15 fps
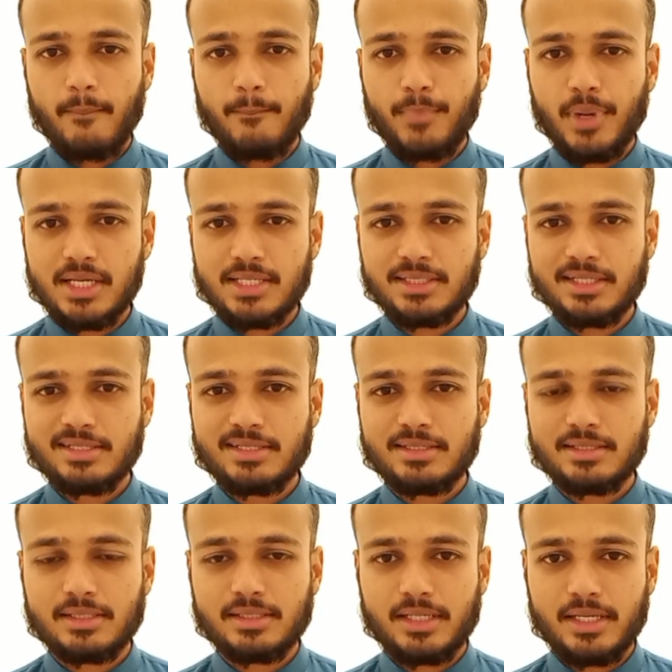Past tense is
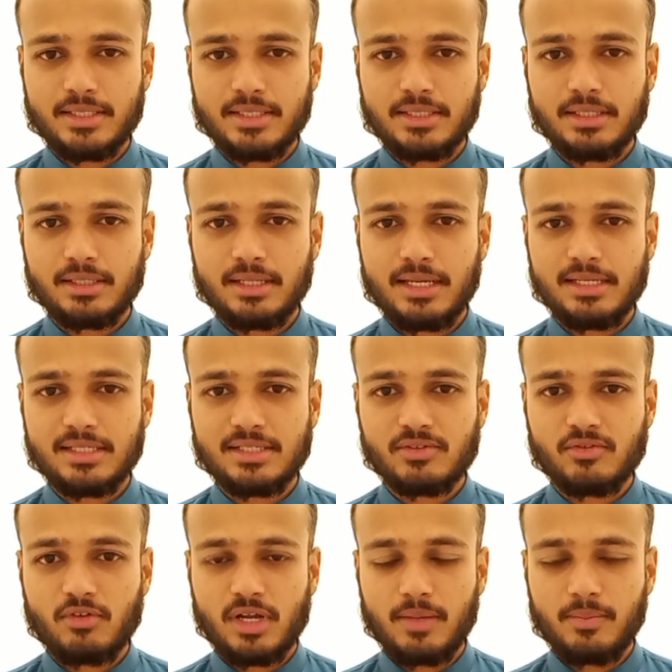a tense that
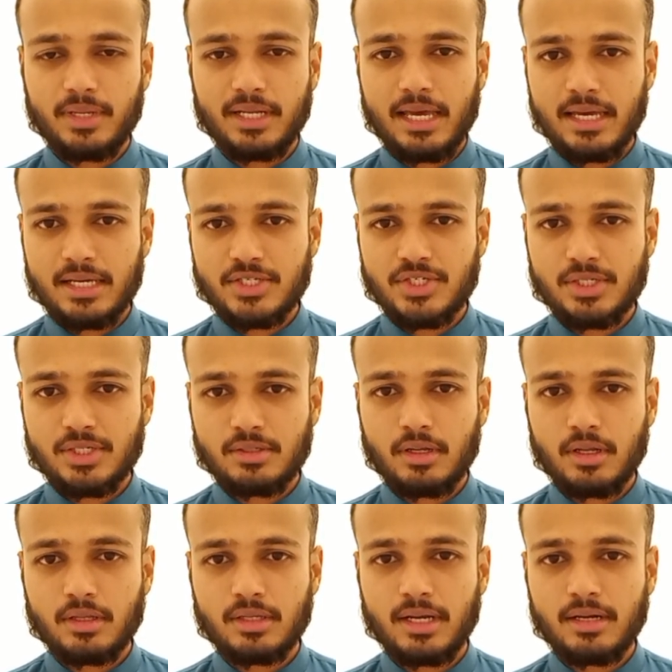describes an action
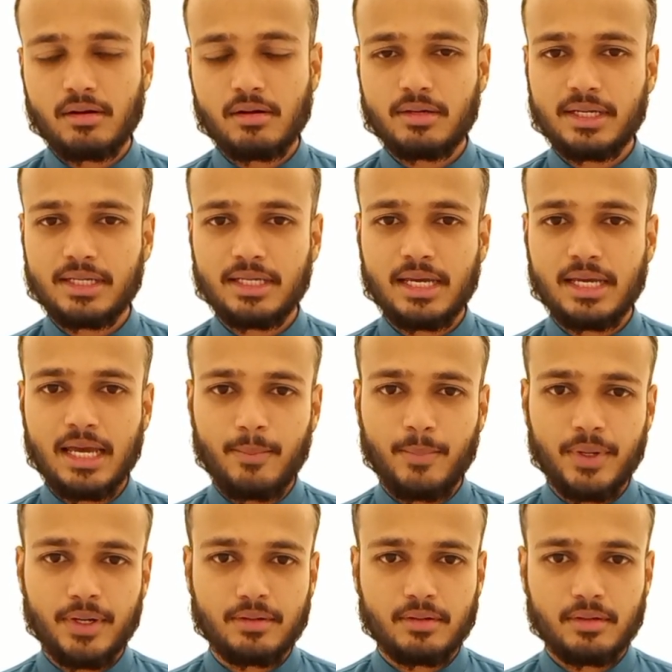that already happened.